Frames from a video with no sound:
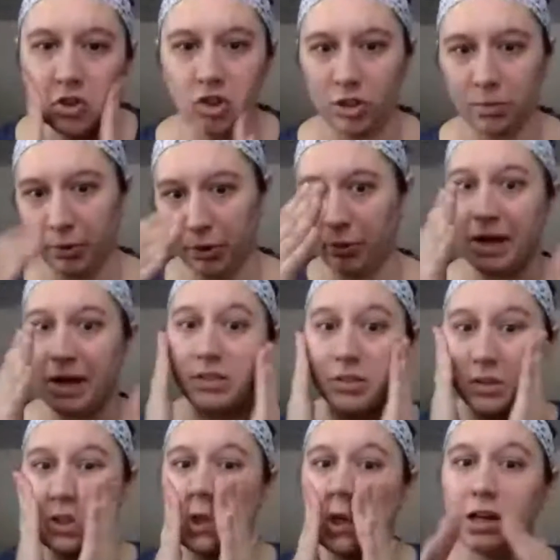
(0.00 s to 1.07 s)
super
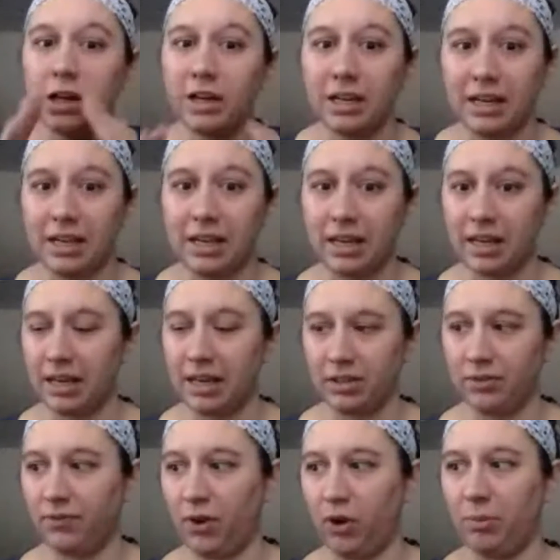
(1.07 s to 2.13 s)
wet, so it's not going to get
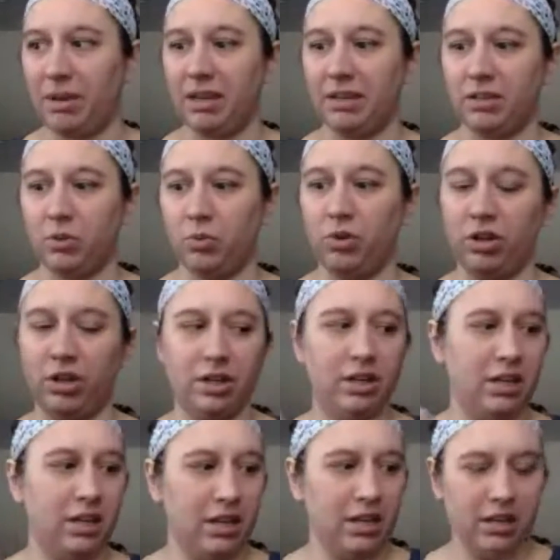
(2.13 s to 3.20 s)
as foamy as it
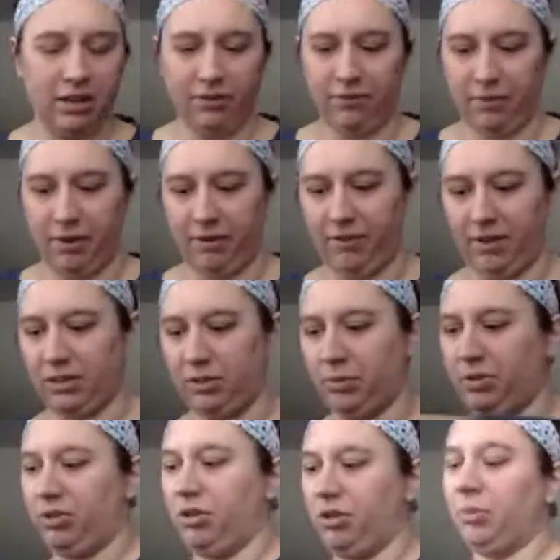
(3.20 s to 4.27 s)
would if my
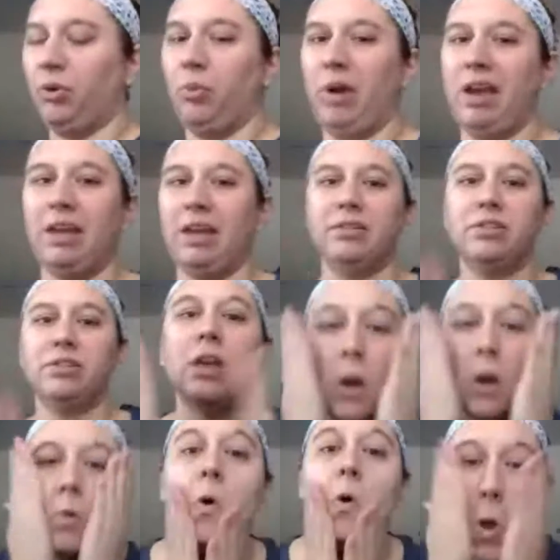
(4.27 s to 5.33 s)
face was super wet.
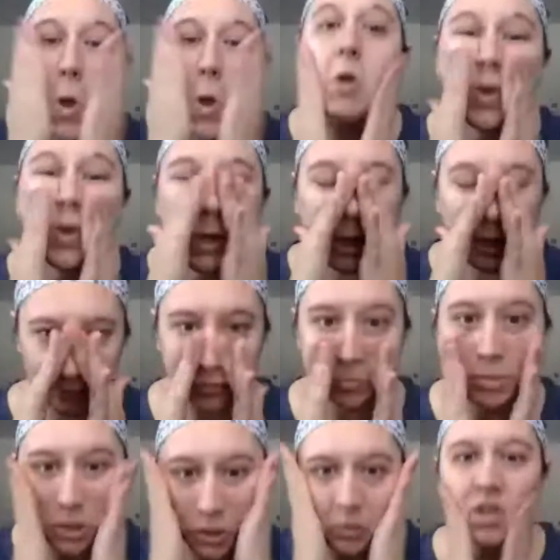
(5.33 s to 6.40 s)
So you'll
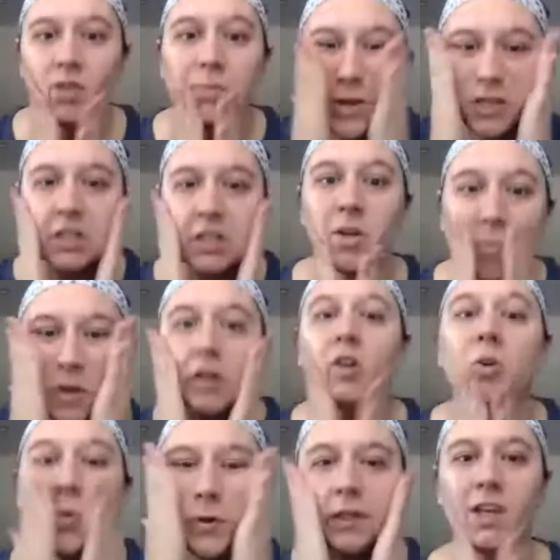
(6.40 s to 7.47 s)
have to bear with me because I'm
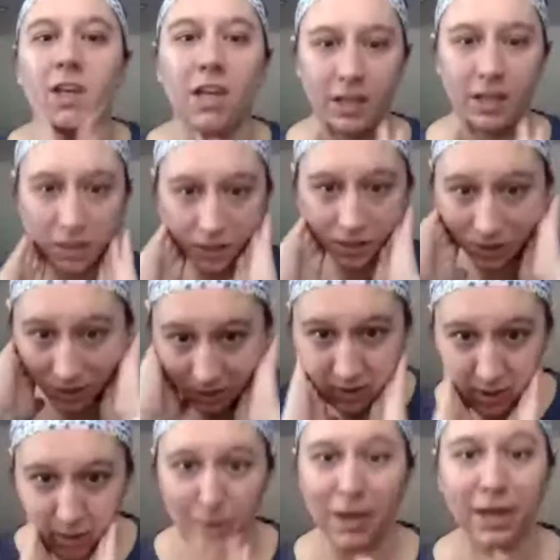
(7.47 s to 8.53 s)
not going in
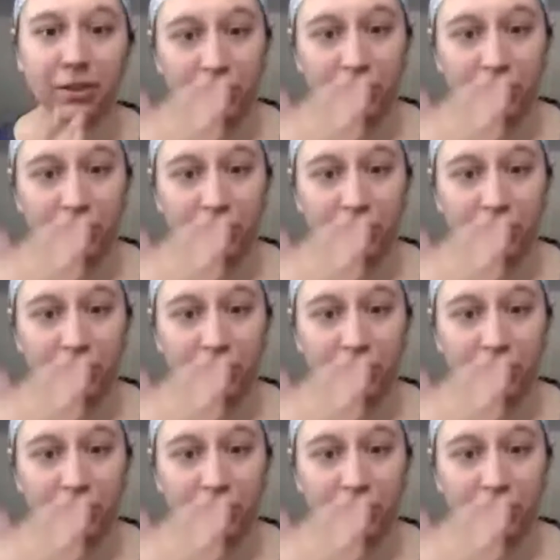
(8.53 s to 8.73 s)
the